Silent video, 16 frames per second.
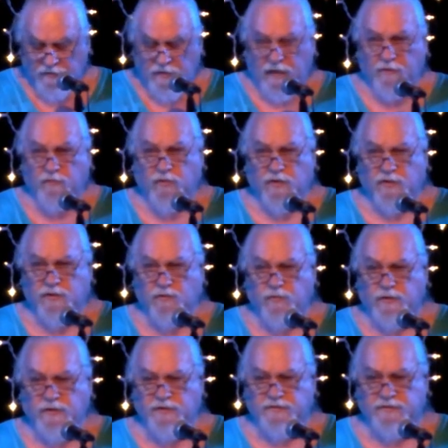I walk a
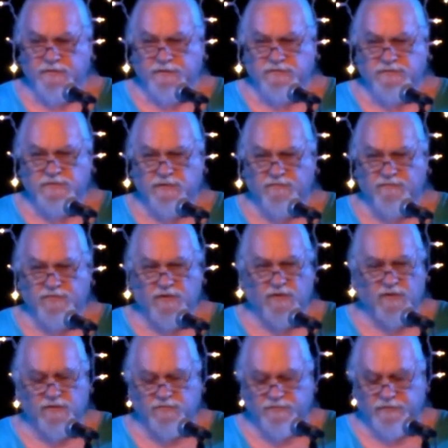wilderness of
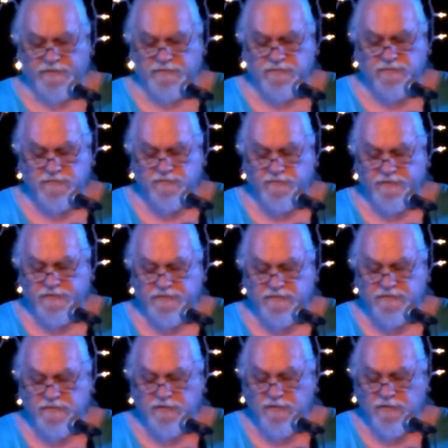concrete streets.
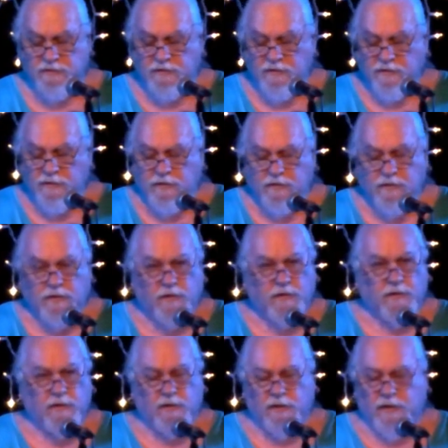
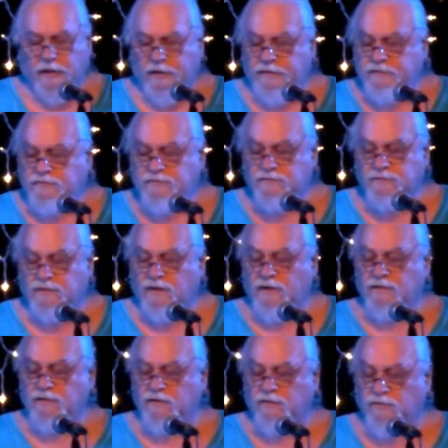I do
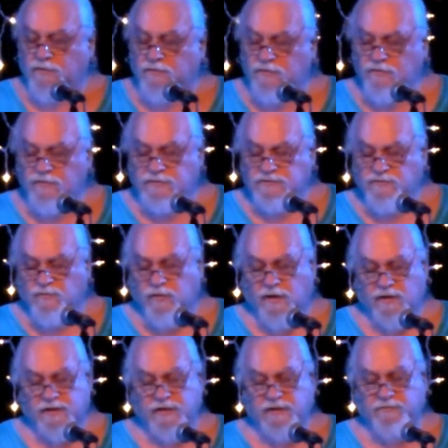not know who is
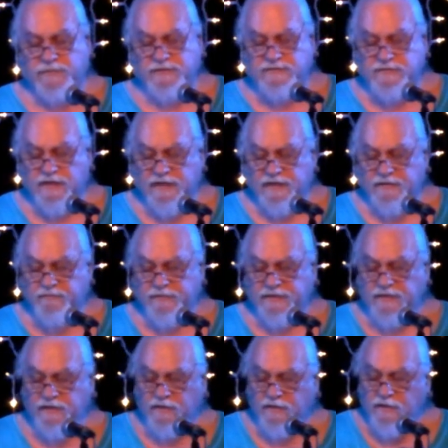walking beside me,
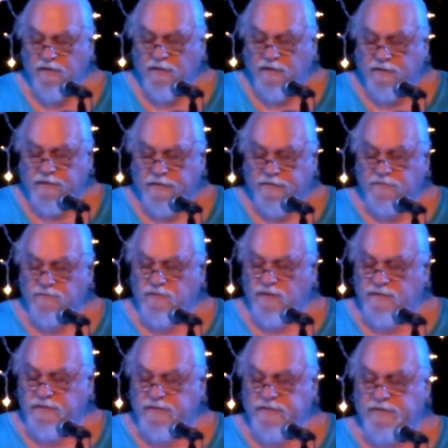and I do
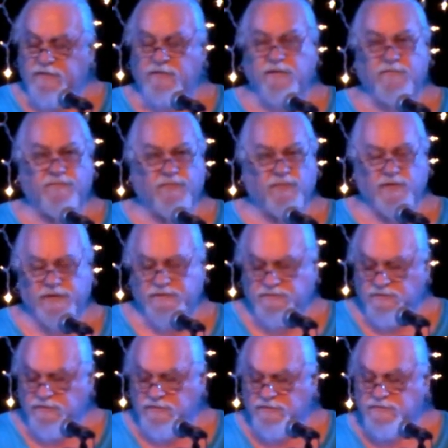not hear the
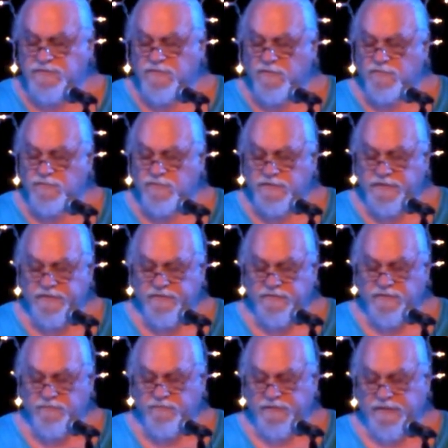voice so near
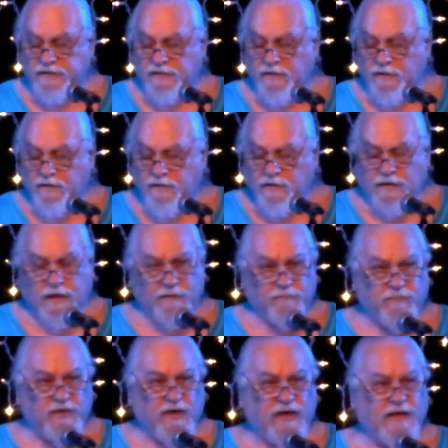to me. I'm
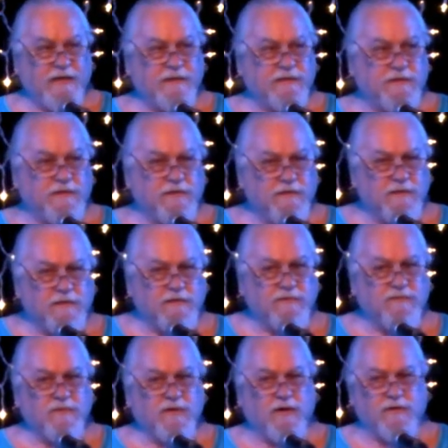blinded and
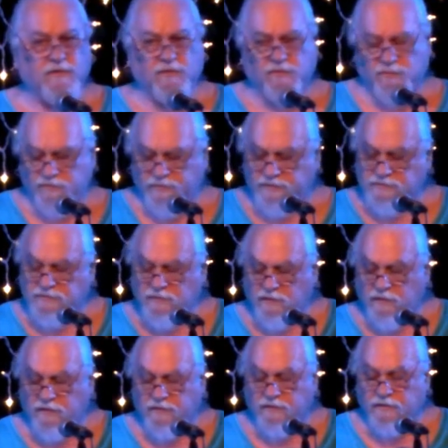do not know this
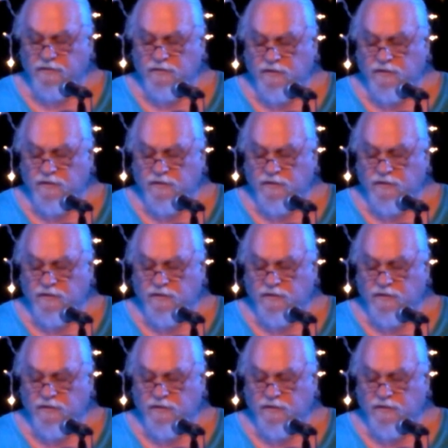garden.